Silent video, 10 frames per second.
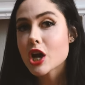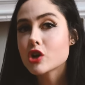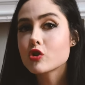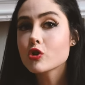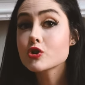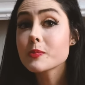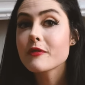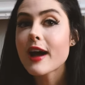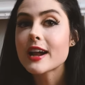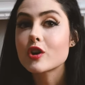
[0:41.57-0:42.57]
in order to
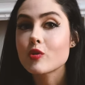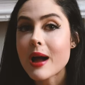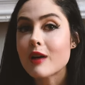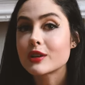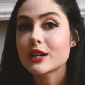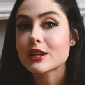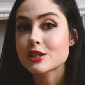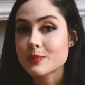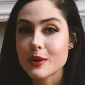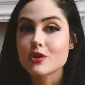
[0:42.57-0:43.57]
provide grounded
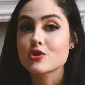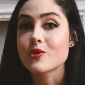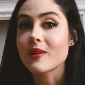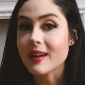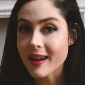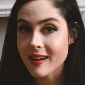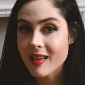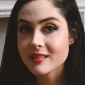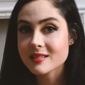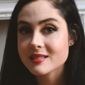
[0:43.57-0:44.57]
spiritual
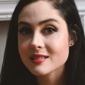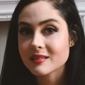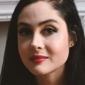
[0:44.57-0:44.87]
guidance.